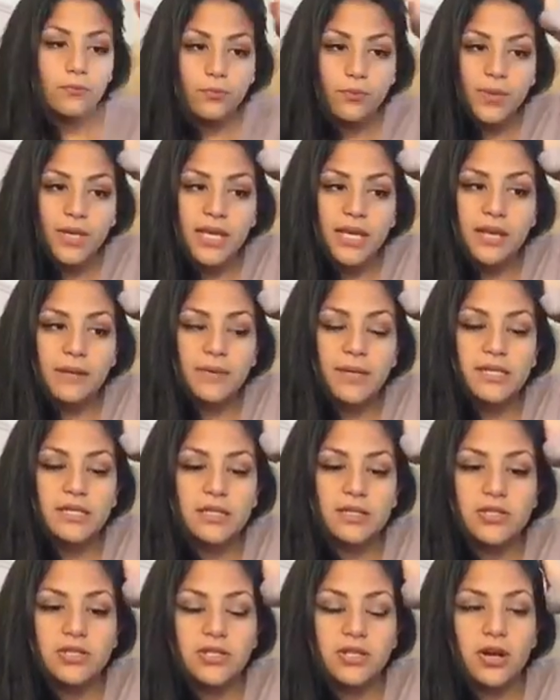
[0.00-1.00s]
Me and my
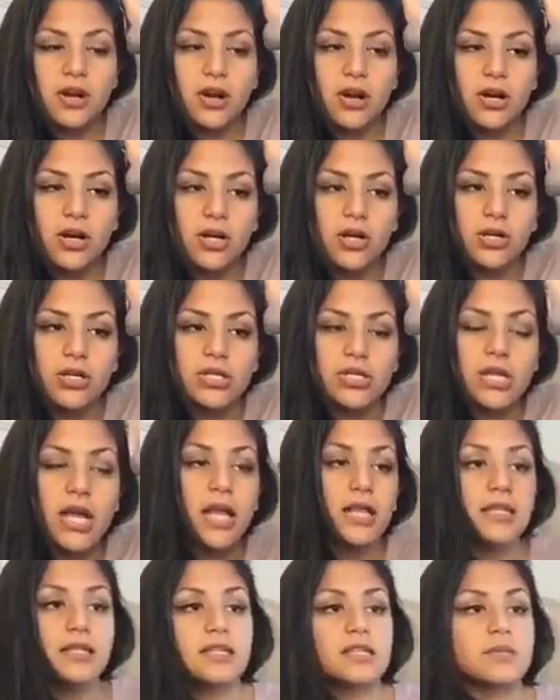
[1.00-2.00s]
sister are
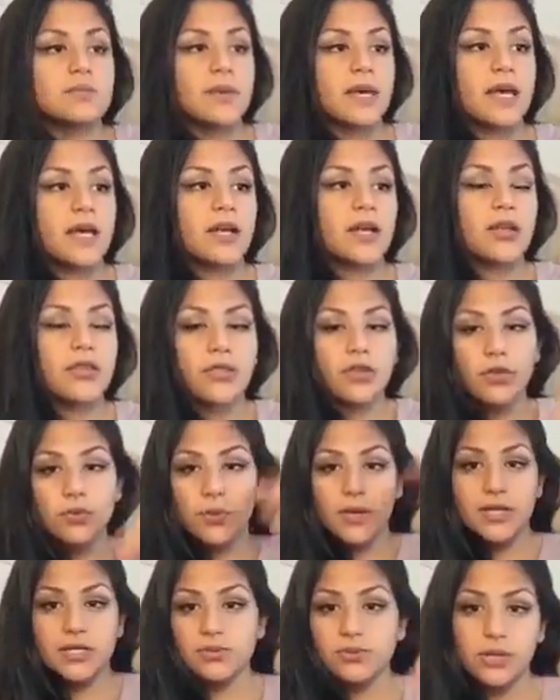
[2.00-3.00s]
telling this man the
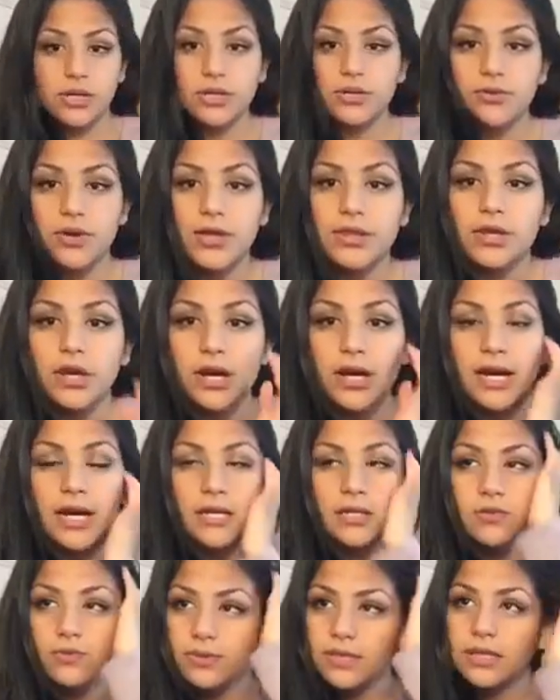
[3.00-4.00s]
way to our
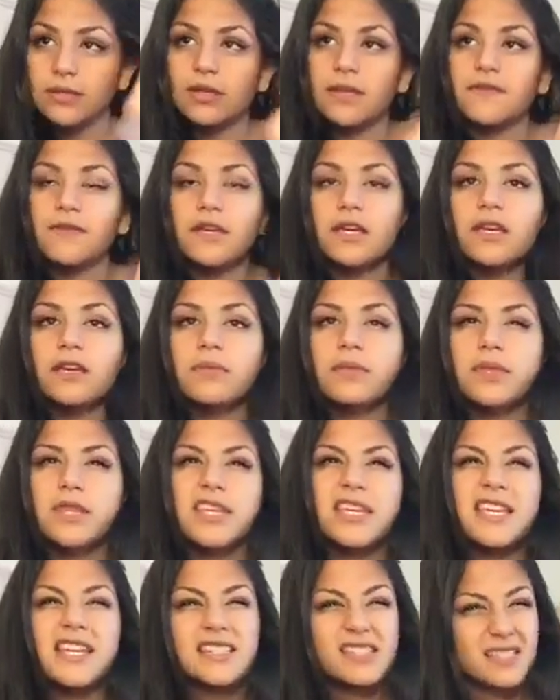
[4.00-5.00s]
house without giving him
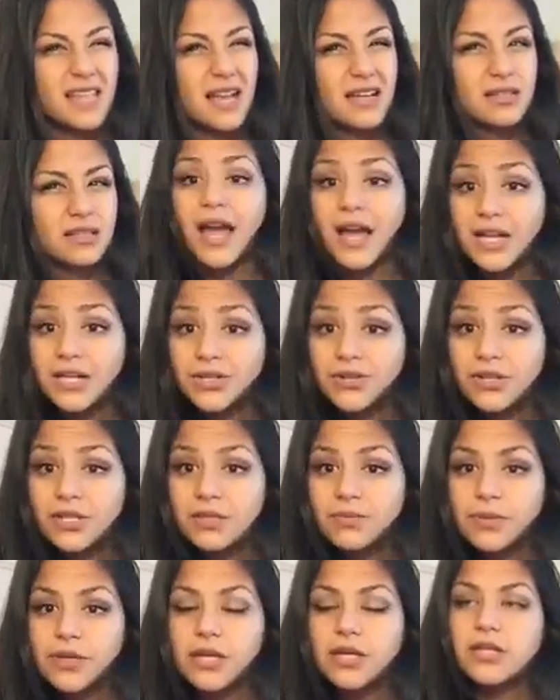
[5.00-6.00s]
the exact
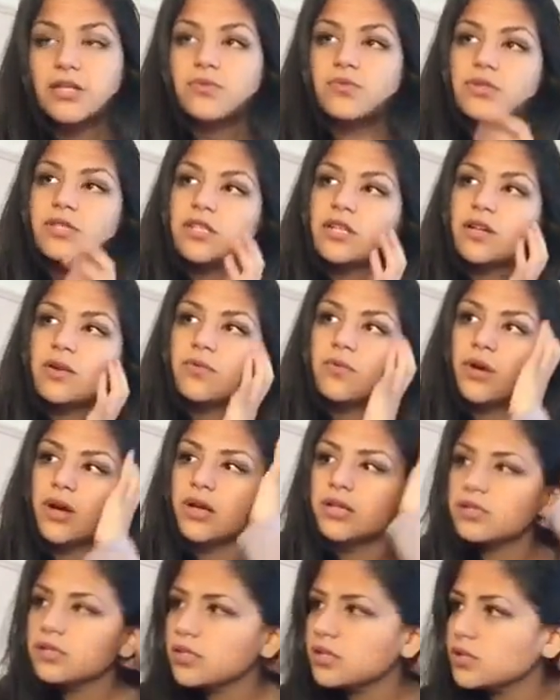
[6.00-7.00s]
address, because we didn't
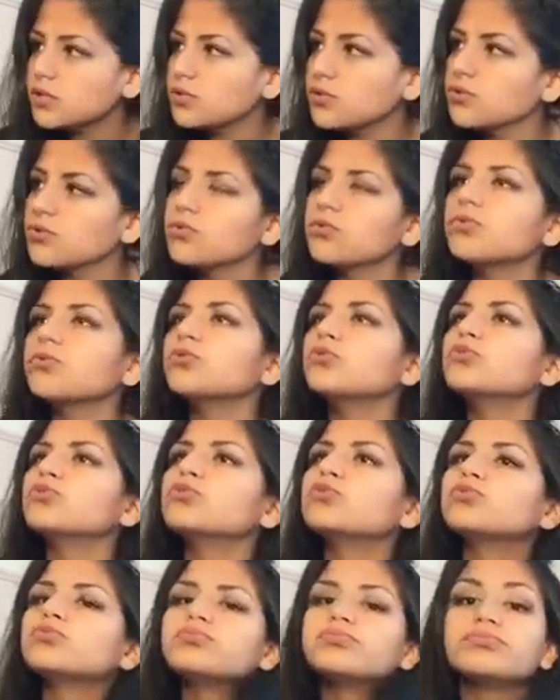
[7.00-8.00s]
want
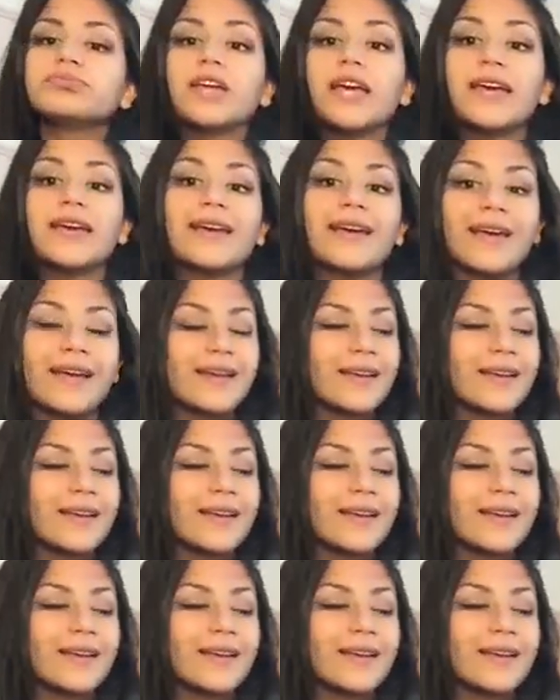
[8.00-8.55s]
to take